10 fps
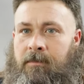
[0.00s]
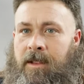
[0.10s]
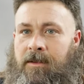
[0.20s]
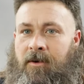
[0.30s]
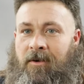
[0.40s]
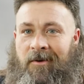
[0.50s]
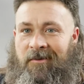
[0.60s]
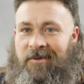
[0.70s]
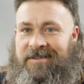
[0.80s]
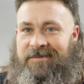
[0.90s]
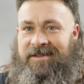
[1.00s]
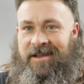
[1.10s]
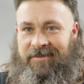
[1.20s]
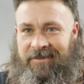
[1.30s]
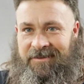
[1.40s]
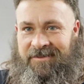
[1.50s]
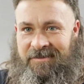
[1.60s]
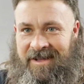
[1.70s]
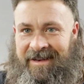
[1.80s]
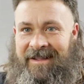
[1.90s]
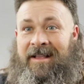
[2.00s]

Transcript: You're gonna ruin some stuff and lose some money.